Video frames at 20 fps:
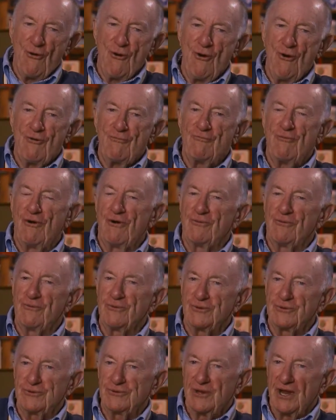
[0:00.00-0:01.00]
Orville
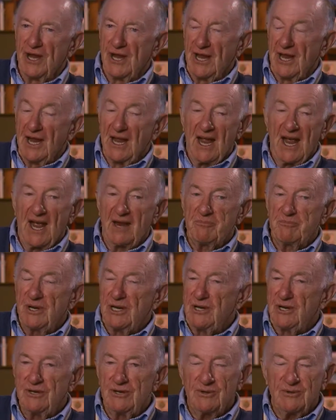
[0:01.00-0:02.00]
was, had been
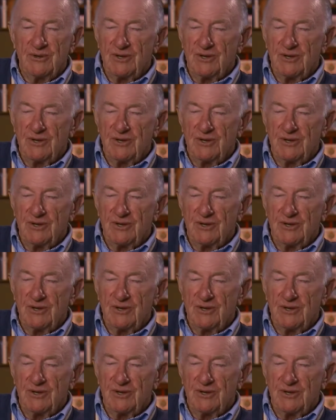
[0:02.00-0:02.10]
in the,